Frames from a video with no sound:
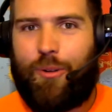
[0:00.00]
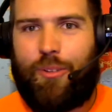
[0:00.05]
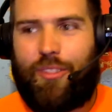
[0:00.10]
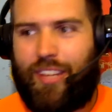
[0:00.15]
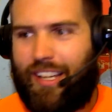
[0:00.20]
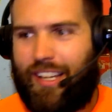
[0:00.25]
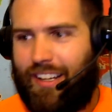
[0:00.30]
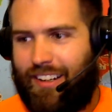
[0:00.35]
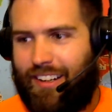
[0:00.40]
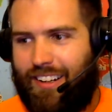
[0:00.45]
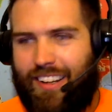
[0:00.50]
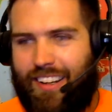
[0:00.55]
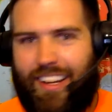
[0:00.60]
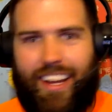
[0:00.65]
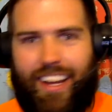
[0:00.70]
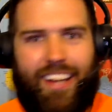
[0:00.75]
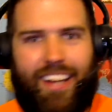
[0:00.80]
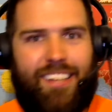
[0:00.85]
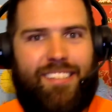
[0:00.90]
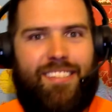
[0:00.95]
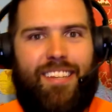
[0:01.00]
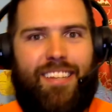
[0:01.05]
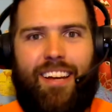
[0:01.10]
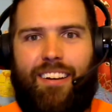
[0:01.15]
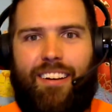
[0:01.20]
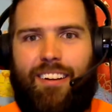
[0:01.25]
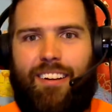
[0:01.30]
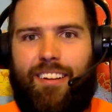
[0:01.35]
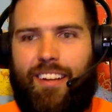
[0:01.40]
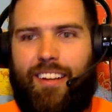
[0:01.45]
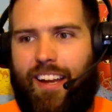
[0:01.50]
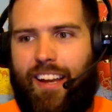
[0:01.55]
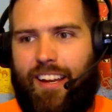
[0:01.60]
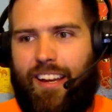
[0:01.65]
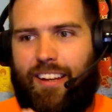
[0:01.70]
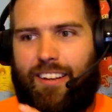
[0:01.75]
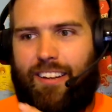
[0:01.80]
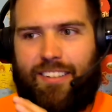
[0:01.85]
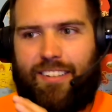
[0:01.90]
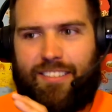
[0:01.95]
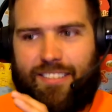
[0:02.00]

thing is that, hey,